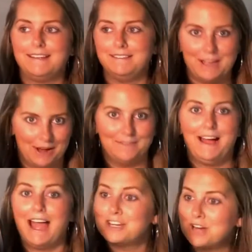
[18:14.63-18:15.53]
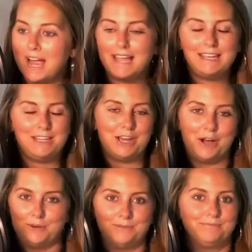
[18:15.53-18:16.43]
no, I try,
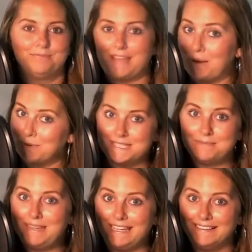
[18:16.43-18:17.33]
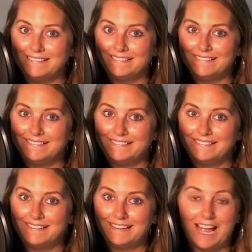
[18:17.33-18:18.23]
that wasn't me.
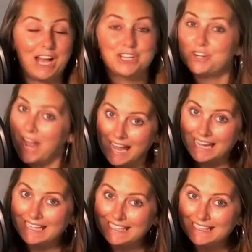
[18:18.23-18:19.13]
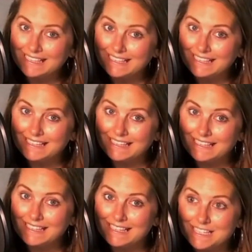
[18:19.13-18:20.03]
I tried
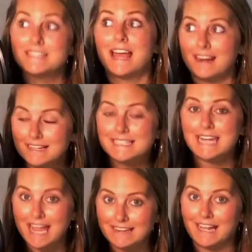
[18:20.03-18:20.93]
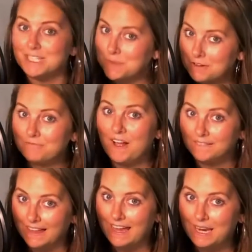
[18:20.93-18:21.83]
to that extent. That's what it
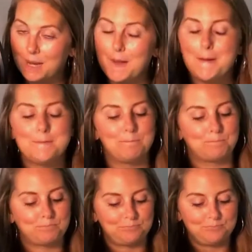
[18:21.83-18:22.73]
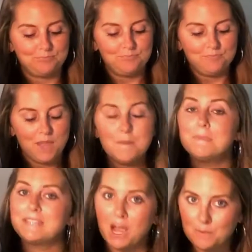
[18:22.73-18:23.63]
felt like.
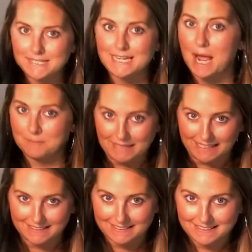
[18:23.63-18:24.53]
But that was not me.